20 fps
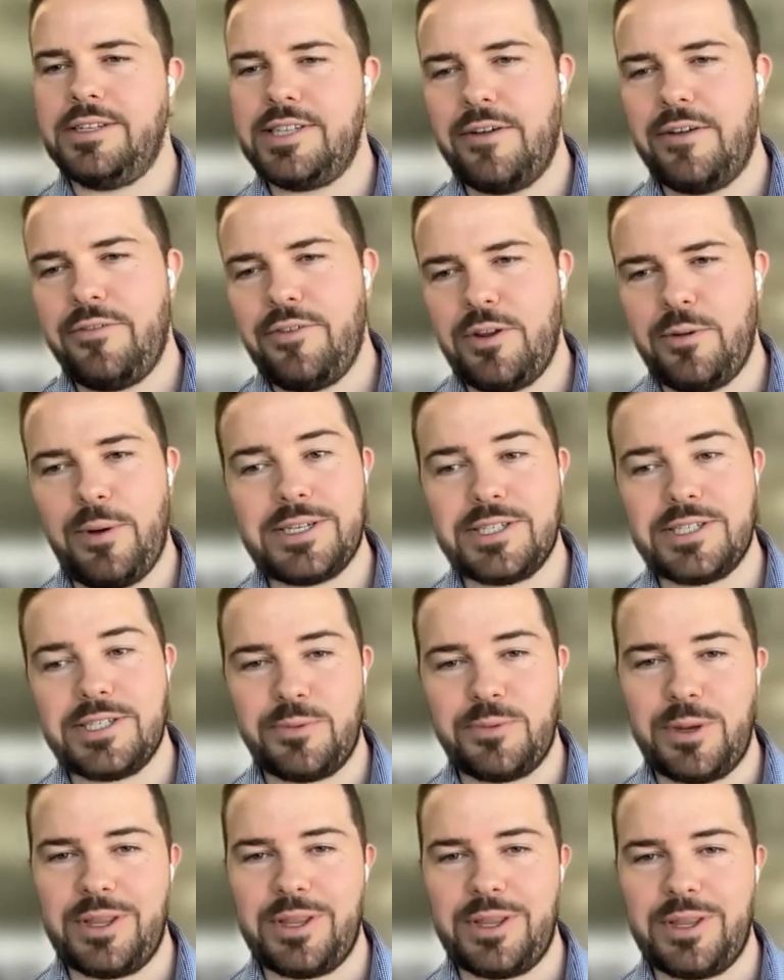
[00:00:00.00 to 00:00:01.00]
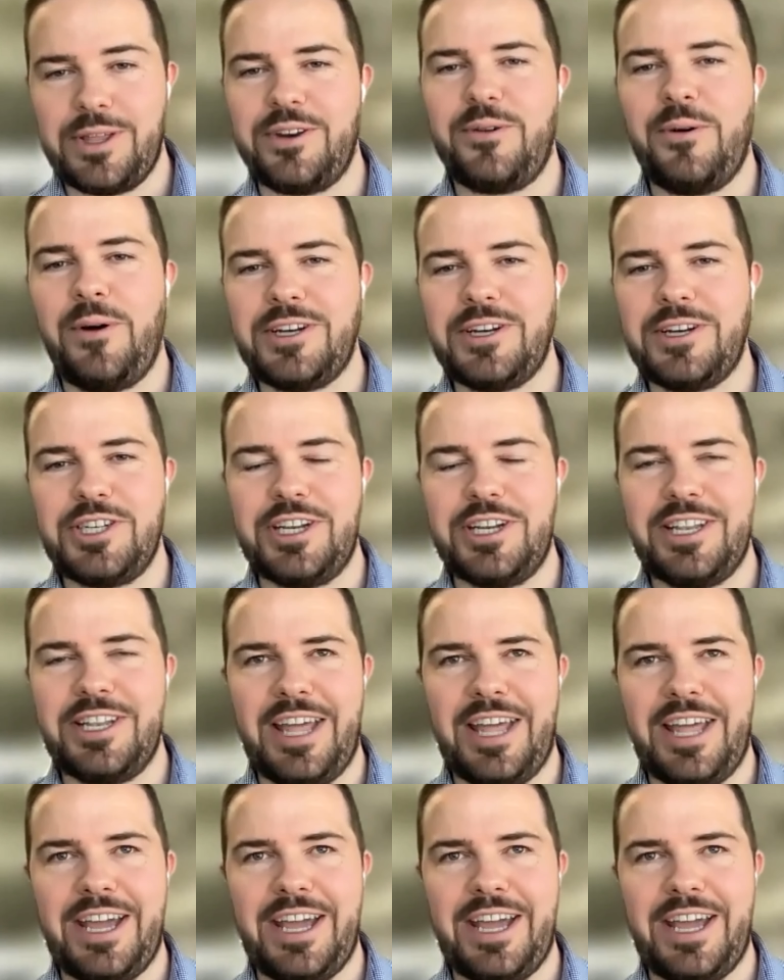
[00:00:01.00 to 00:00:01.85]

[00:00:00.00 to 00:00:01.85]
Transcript: Stephanie raises a really good question.